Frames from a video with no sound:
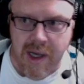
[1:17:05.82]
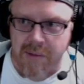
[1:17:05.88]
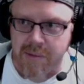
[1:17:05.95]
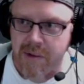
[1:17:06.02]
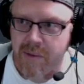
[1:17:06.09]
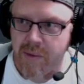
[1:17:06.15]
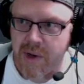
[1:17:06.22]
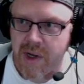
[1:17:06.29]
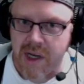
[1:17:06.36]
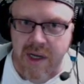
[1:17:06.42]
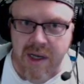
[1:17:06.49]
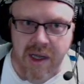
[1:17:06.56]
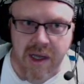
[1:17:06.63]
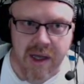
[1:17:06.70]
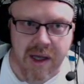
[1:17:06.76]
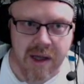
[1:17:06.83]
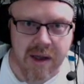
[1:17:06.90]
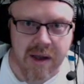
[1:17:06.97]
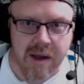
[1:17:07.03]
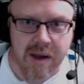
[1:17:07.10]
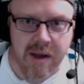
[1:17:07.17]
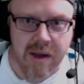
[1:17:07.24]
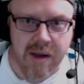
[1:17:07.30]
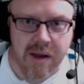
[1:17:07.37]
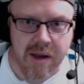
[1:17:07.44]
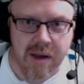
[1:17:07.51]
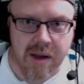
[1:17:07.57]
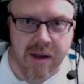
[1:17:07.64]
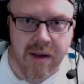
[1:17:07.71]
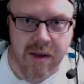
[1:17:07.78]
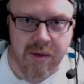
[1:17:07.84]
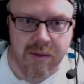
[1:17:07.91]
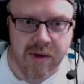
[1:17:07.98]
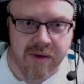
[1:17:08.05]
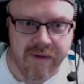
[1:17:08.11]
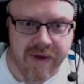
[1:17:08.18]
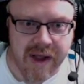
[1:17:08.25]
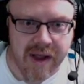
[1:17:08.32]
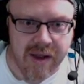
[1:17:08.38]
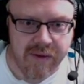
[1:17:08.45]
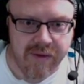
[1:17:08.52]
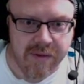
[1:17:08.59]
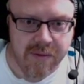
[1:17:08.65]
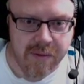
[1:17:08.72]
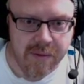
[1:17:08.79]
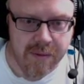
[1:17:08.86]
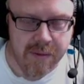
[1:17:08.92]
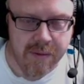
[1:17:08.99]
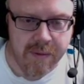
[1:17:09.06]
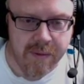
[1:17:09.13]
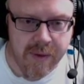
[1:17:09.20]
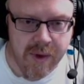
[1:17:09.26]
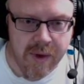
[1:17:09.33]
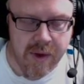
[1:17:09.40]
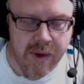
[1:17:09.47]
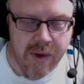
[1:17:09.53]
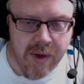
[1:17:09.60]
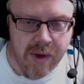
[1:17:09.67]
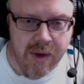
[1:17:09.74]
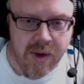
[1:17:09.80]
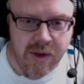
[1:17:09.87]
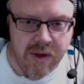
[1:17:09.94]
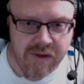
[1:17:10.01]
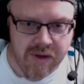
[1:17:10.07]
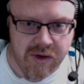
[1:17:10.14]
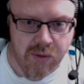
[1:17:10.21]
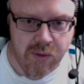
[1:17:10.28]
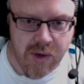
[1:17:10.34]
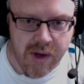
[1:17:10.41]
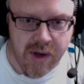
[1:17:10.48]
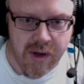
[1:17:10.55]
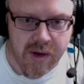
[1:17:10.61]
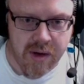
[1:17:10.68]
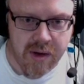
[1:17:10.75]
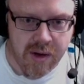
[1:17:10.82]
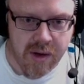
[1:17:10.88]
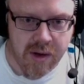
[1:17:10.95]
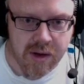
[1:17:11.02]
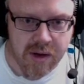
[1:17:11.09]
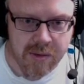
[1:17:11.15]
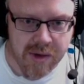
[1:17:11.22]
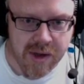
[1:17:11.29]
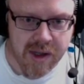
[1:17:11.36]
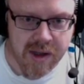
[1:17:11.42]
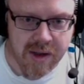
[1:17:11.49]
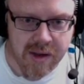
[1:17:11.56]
But we need a value from 0 to 1 ultimately.